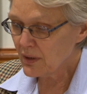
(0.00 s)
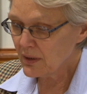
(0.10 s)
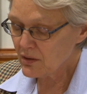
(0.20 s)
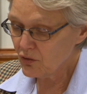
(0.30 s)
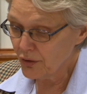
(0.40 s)

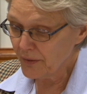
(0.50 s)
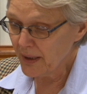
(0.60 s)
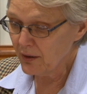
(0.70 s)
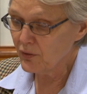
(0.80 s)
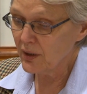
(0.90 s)
has gone
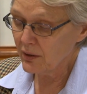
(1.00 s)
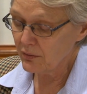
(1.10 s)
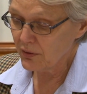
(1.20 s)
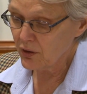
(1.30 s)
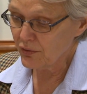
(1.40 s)
down now
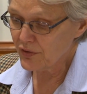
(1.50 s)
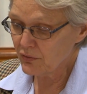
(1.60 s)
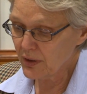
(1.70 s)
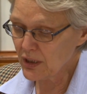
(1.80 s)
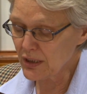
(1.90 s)
in
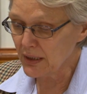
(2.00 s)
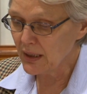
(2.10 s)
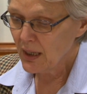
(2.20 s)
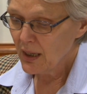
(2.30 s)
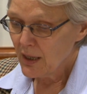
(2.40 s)
reconstruction
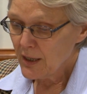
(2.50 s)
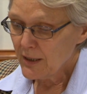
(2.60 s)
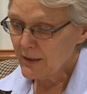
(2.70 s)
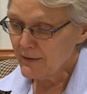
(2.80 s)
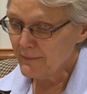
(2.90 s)

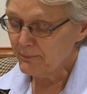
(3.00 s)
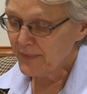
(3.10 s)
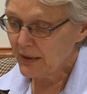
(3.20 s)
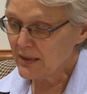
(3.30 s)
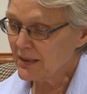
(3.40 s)

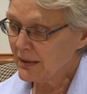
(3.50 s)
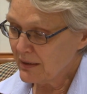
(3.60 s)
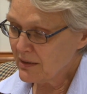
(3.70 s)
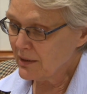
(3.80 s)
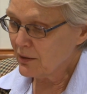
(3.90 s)

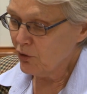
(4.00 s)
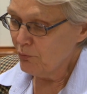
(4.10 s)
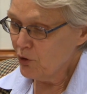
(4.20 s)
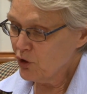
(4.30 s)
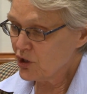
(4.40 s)
is the
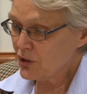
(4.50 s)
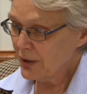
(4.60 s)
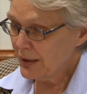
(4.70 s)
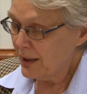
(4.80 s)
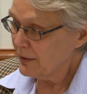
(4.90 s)

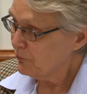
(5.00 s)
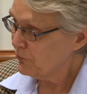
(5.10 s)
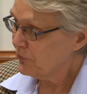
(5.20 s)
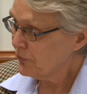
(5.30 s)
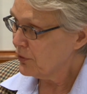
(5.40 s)
commercial
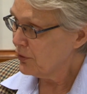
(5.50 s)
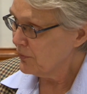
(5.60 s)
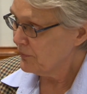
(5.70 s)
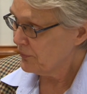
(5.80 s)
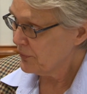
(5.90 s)
life
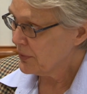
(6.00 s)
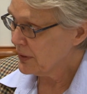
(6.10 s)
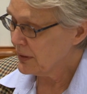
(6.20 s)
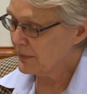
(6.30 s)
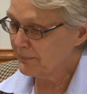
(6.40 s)
of
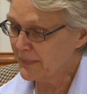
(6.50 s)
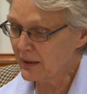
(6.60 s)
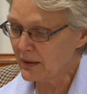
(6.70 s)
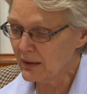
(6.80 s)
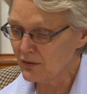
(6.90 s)

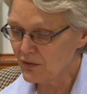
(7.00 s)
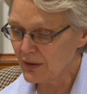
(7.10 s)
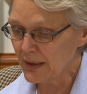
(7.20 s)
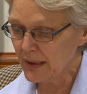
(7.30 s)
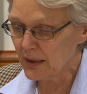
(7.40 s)
a
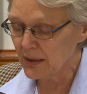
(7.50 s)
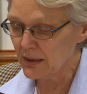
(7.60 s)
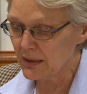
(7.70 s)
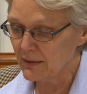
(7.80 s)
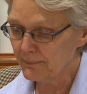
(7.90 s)
country like
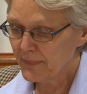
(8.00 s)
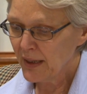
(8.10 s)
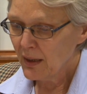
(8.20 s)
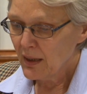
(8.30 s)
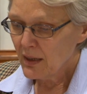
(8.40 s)
Haiti.
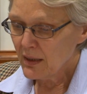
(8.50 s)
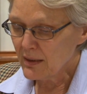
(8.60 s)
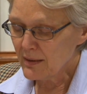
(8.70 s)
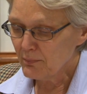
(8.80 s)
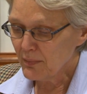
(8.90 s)

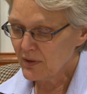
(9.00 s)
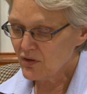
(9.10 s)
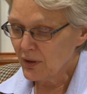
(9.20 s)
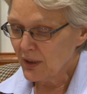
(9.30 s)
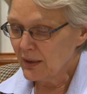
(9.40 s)

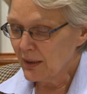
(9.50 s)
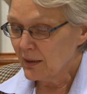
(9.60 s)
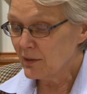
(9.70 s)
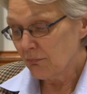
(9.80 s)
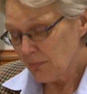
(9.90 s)
So
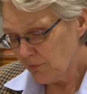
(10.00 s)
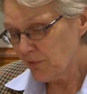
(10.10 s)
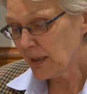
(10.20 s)
if